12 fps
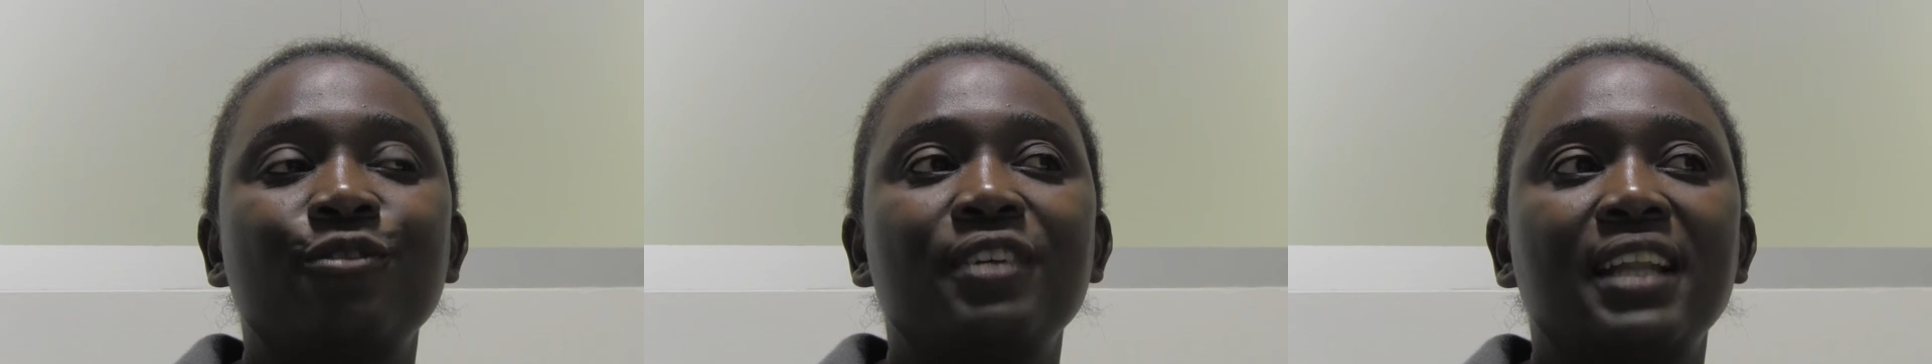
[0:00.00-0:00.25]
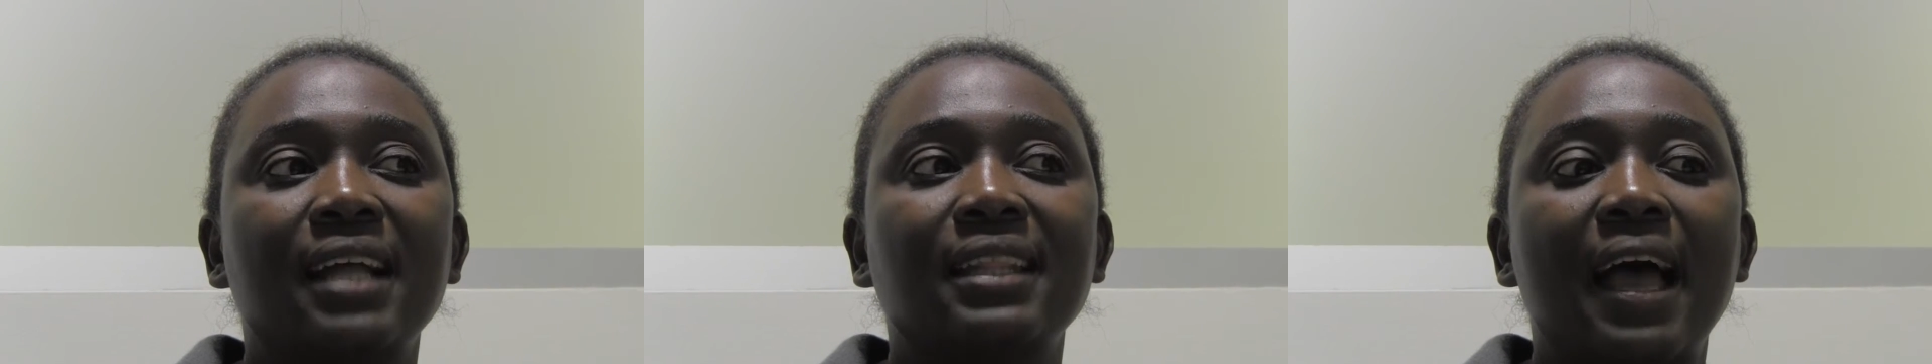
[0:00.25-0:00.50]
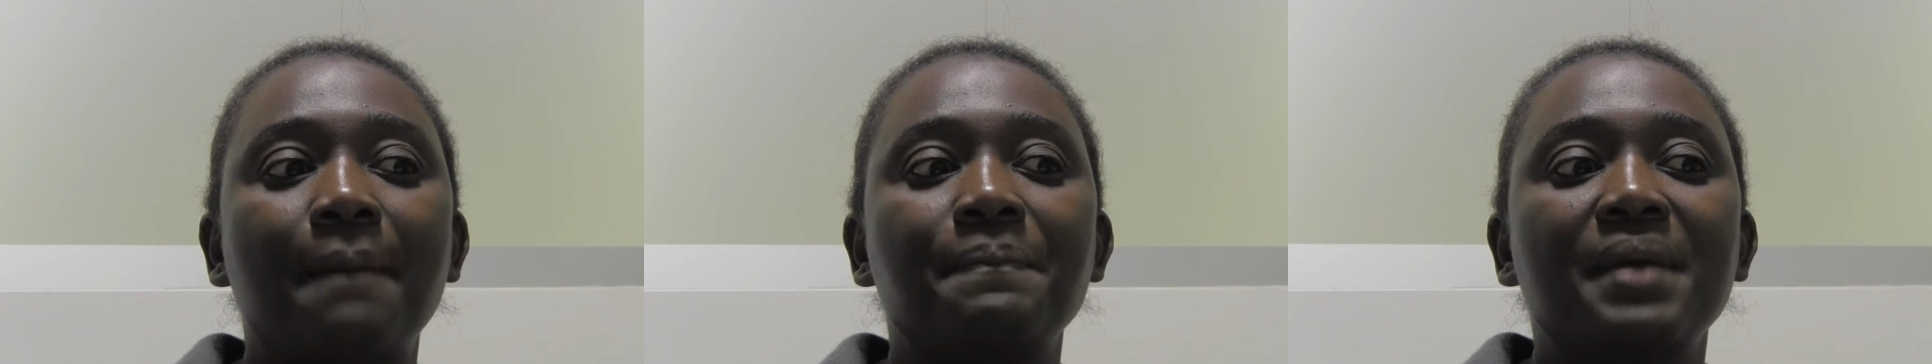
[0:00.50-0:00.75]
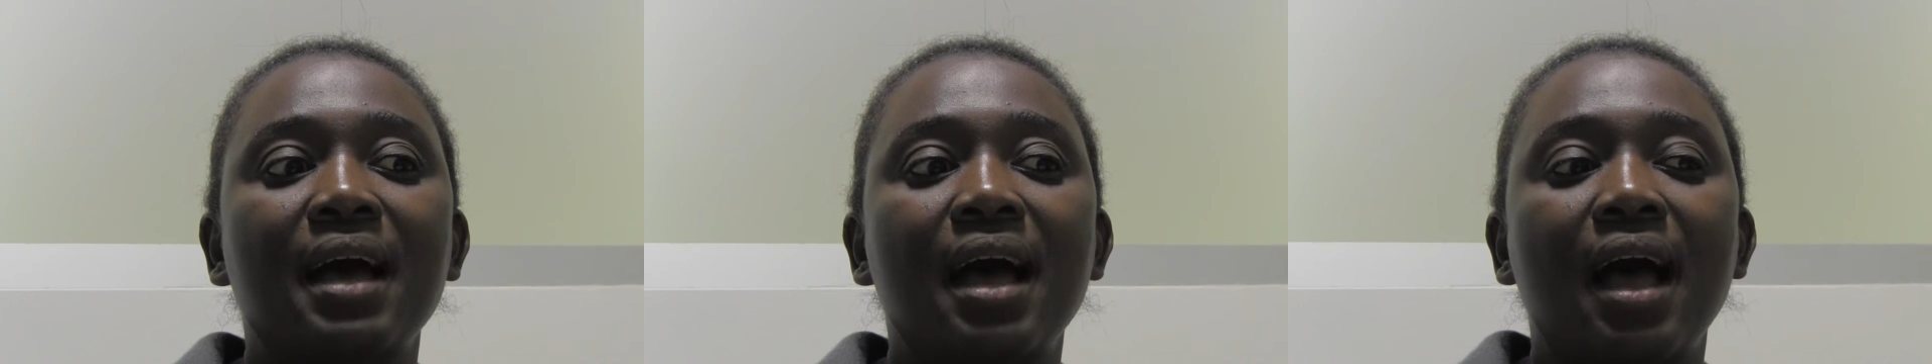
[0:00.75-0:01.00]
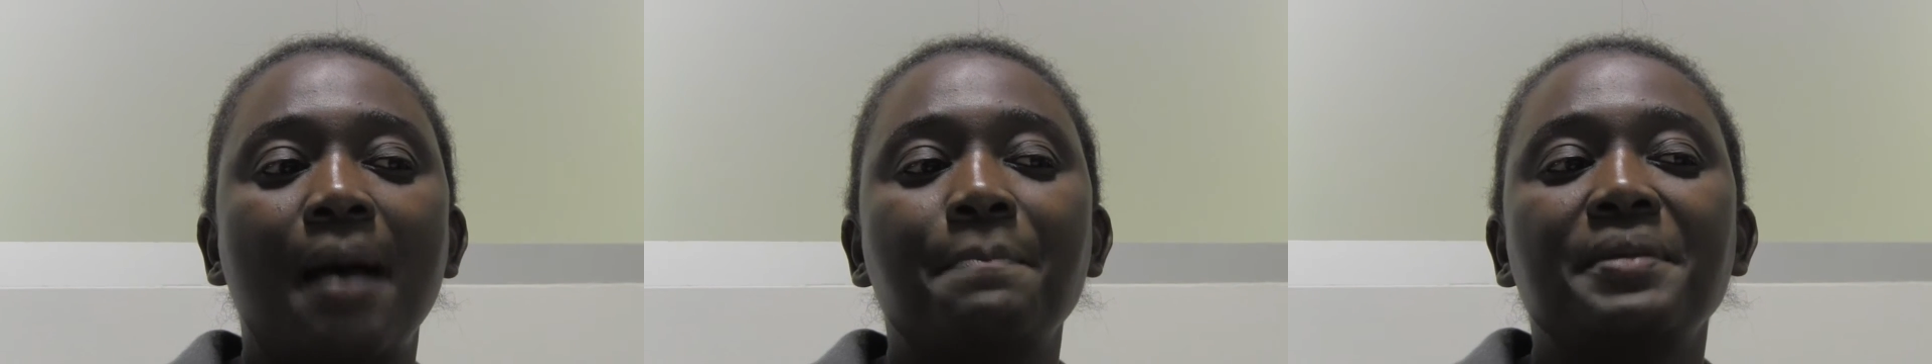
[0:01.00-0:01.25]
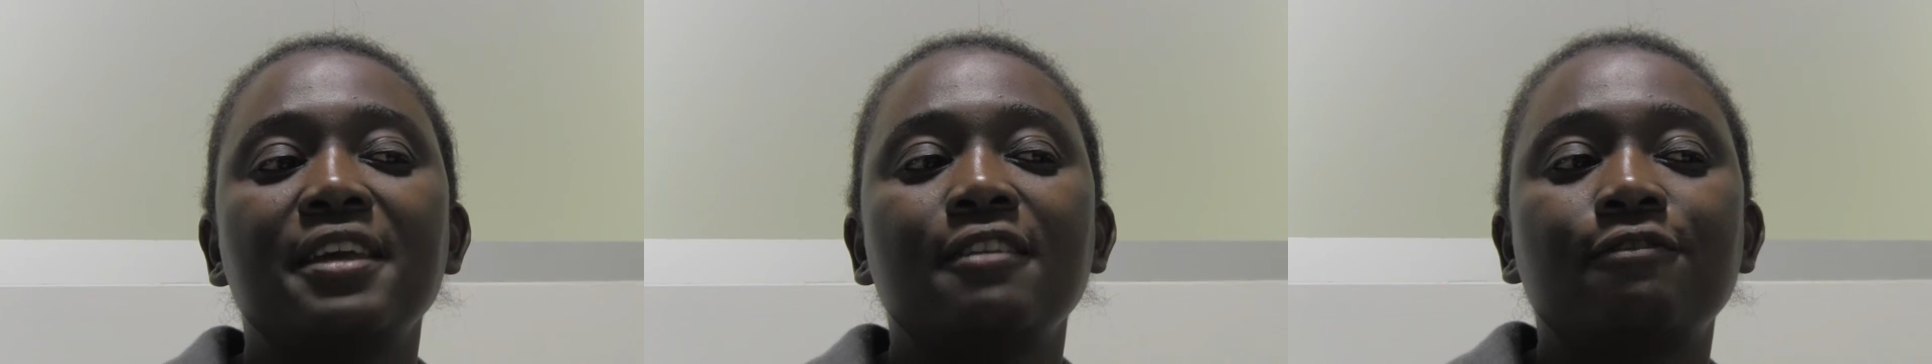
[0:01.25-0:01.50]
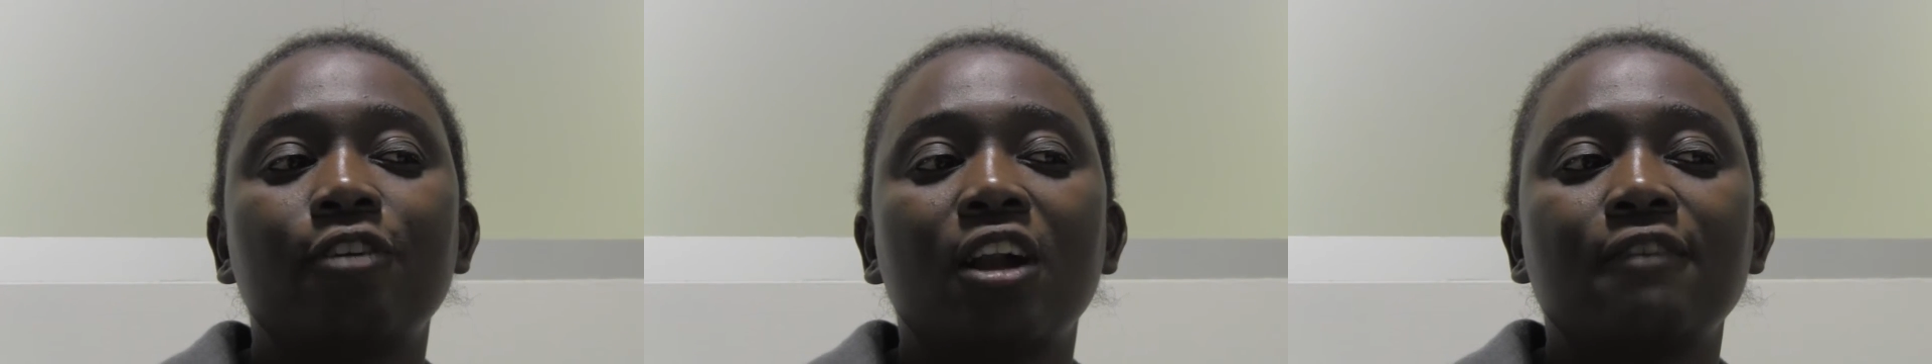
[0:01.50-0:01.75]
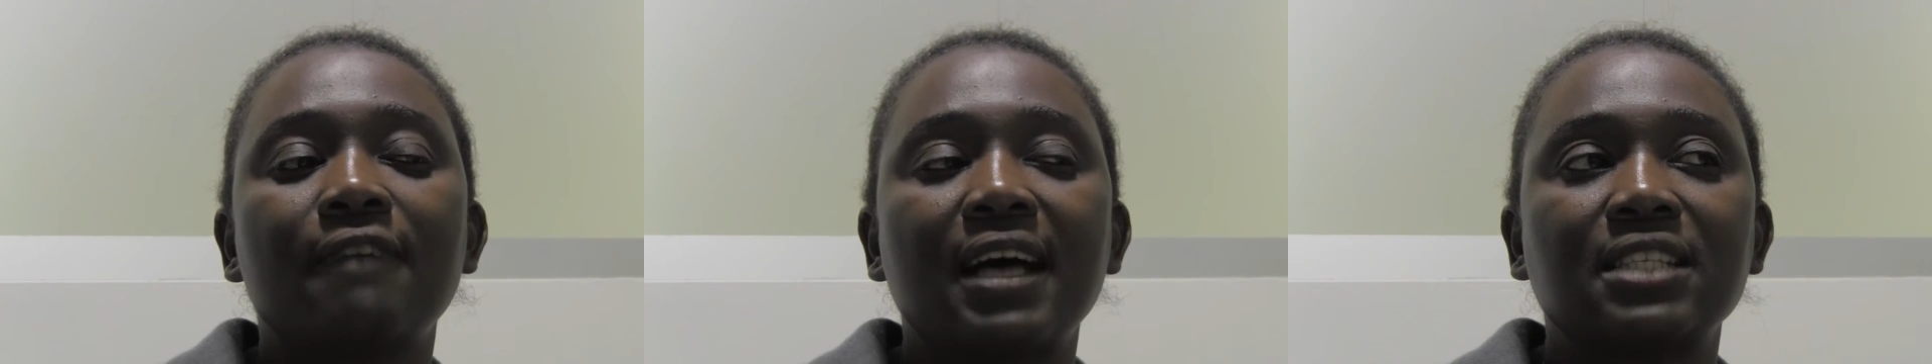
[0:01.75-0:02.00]
feel that I'm
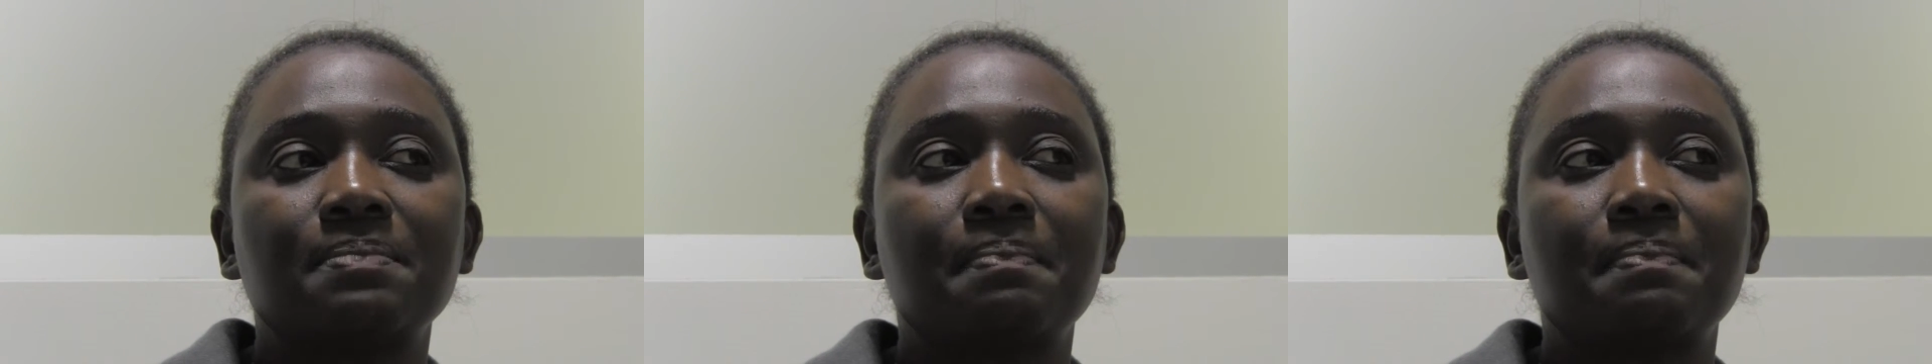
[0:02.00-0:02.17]
involved as